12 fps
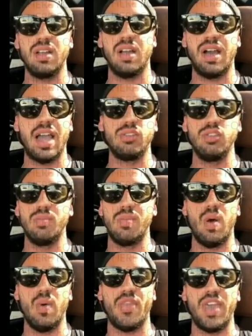I do
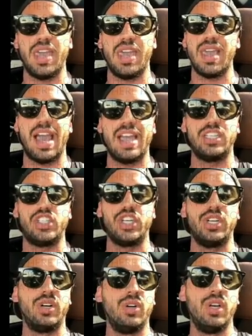my own thing. I
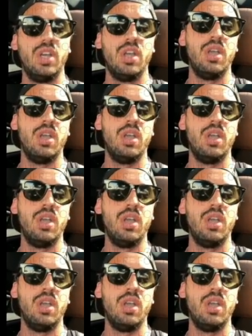chill.